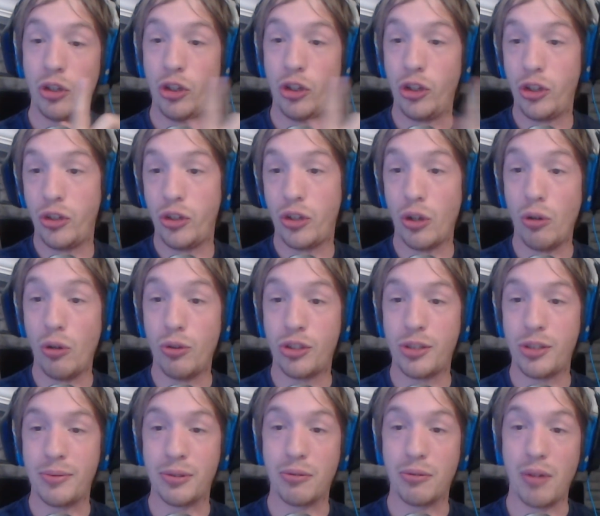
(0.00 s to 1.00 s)
Go
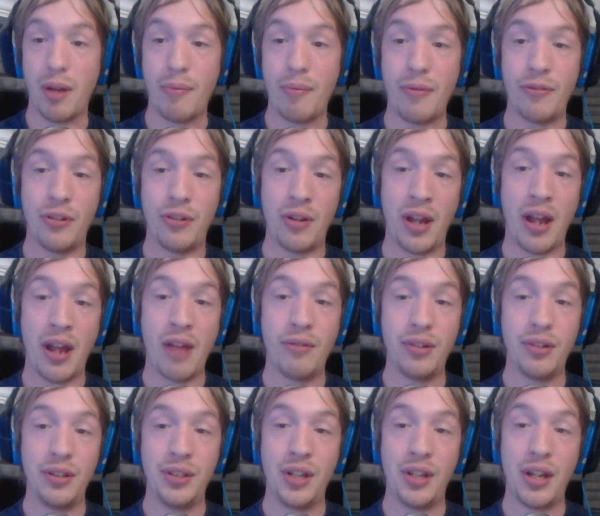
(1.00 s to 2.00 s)
subscribe if you haven't
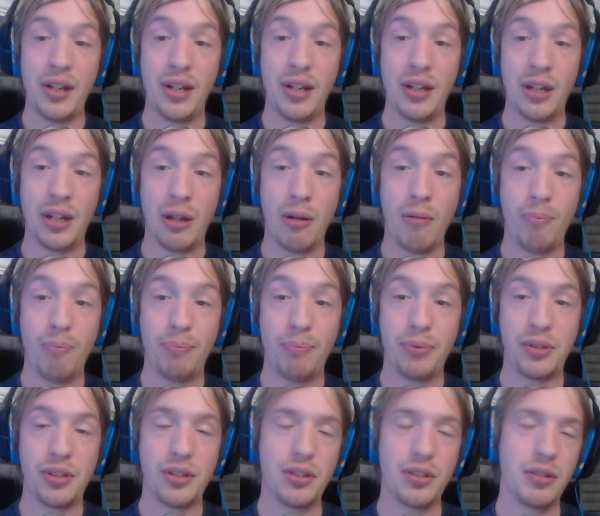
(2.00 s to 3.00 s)
yet. It
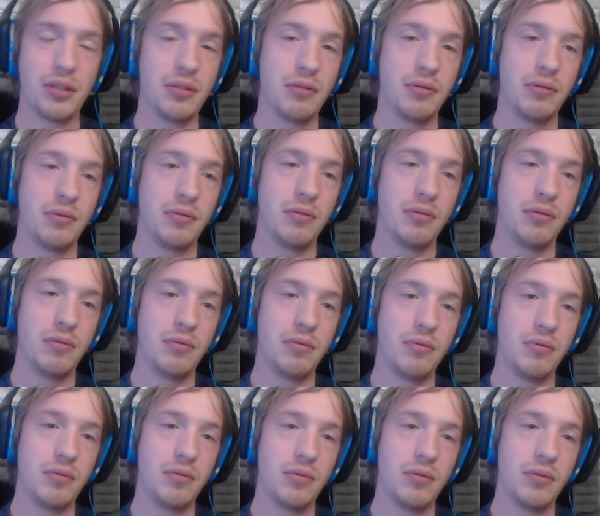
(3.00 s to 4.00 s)
helps.
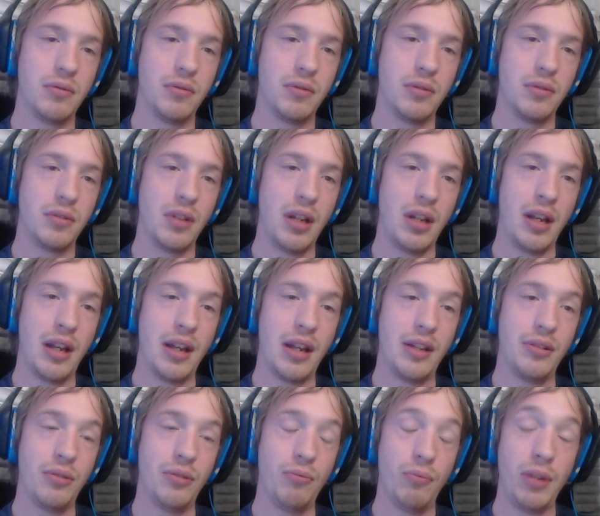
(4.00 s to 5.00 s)

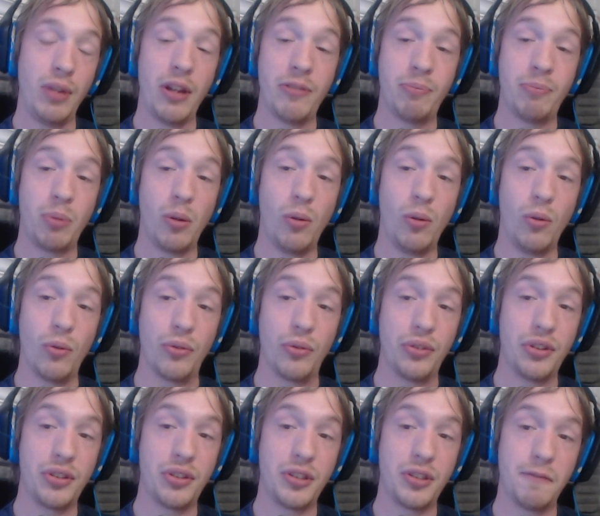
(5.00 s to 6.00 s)
And we have
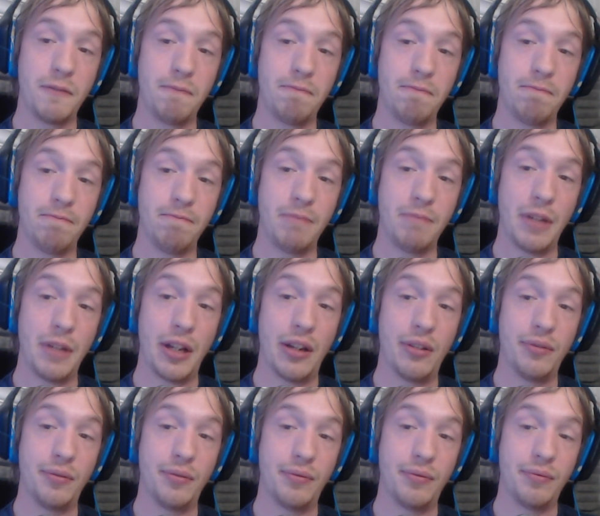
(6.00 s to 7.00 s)
polls now.
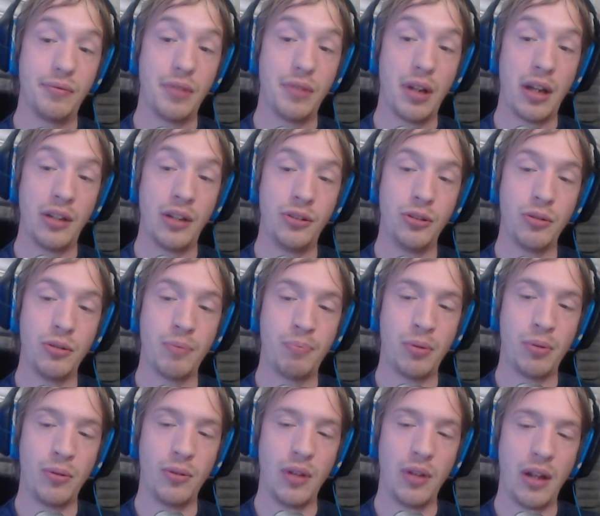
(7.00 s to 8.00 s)
I do a
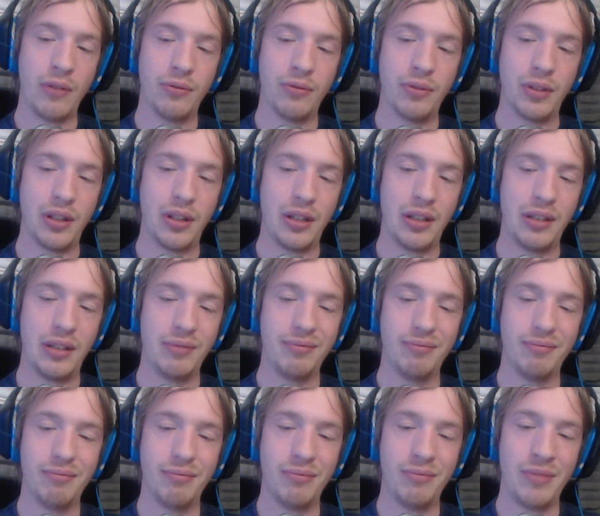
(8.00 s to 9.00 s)
poll every
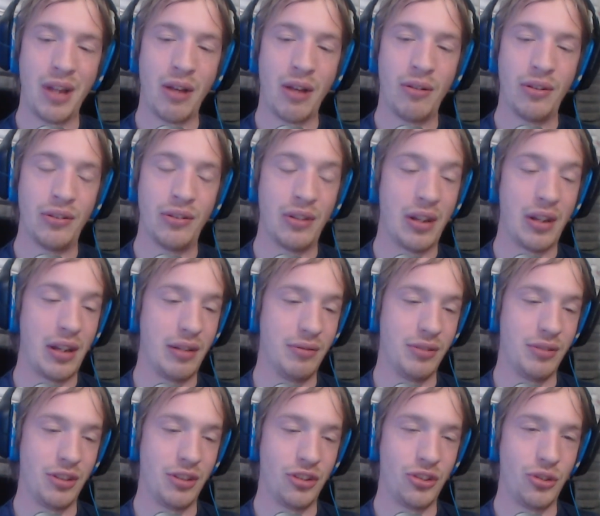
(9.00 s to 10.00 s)
now and then
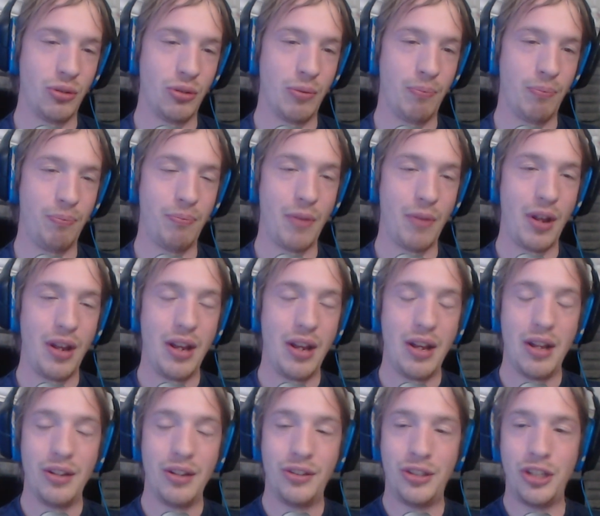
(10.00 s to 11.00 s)
just to
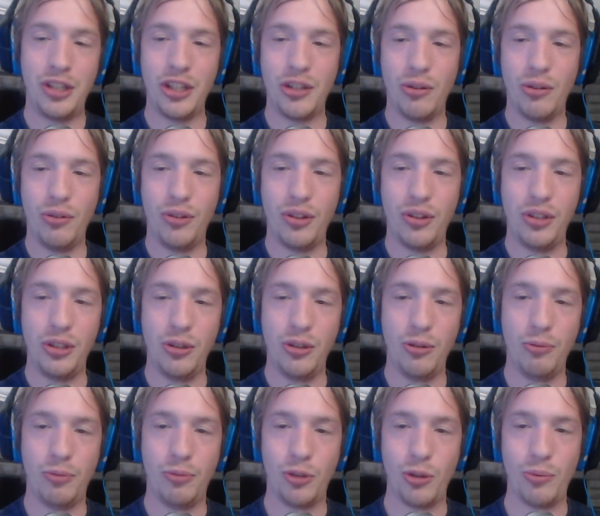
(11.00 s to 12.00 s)
tickle the
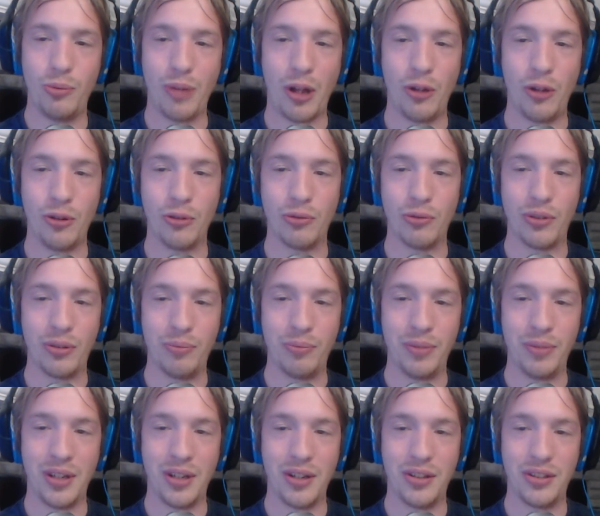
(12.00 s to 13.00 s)
YouTube algorithm
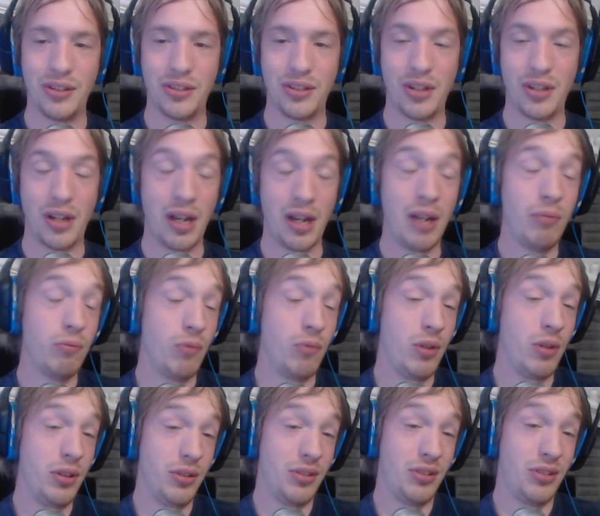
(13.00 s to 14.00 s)
because I
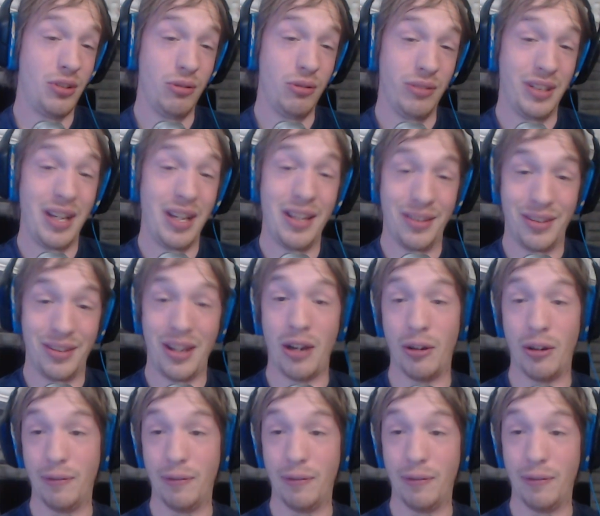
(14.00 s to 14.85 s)
want to get there